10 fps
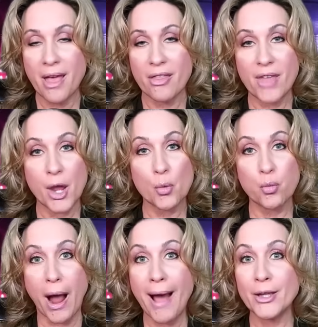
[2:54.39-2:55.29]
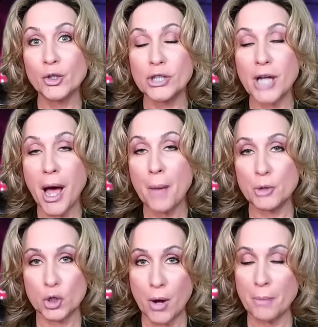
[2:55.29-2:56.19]
They riled
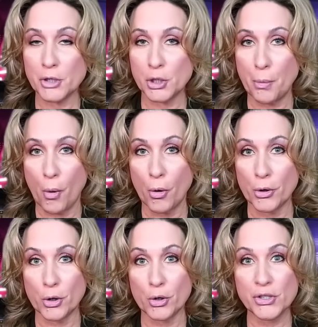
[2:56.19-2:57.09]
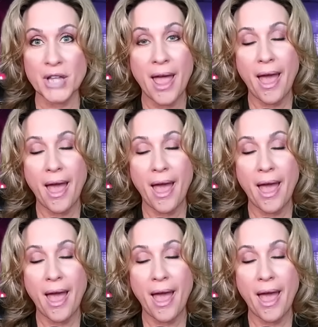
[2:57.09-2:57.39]
up Trump supporters